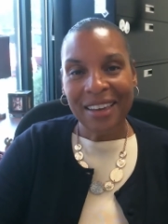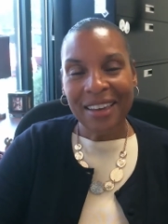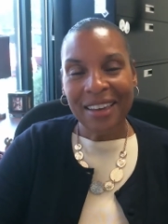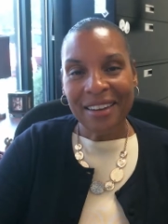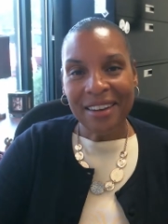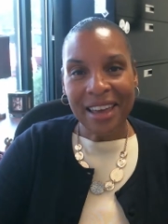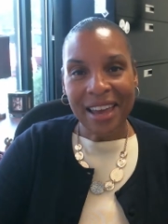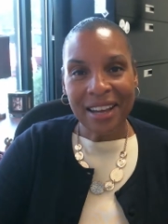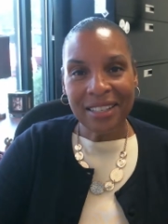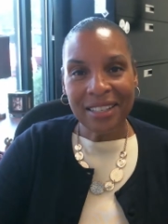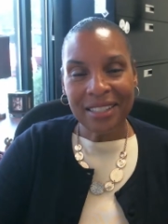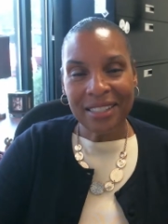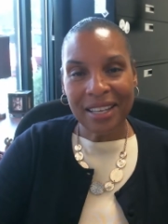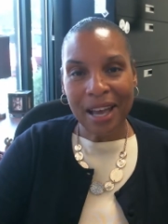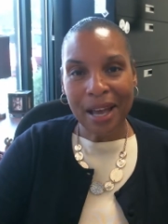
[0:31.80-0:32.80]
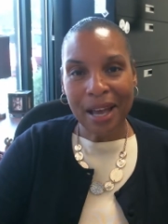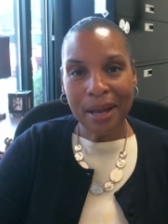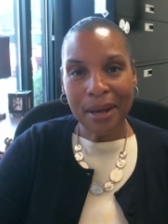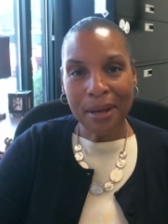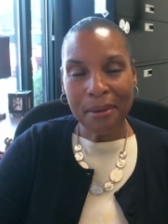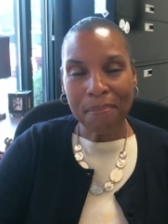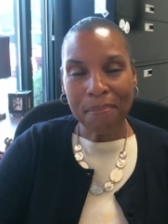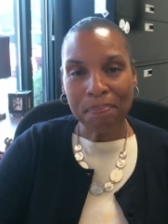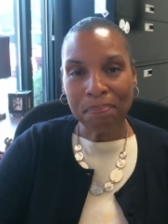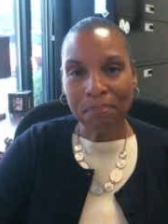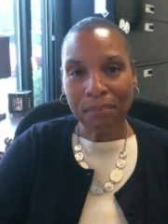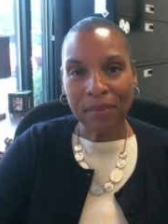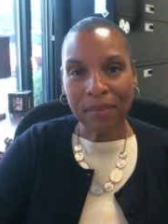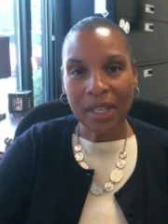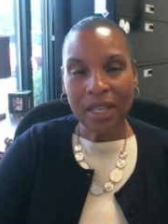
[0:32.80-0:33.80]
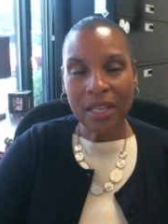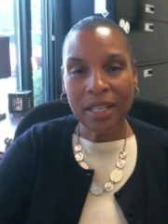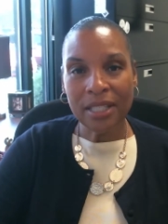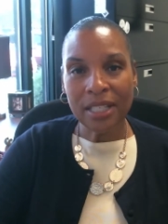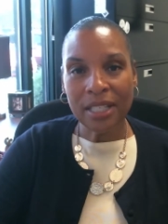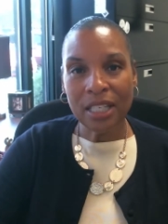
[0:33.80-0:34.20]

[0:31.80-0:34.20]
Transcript: Next um, is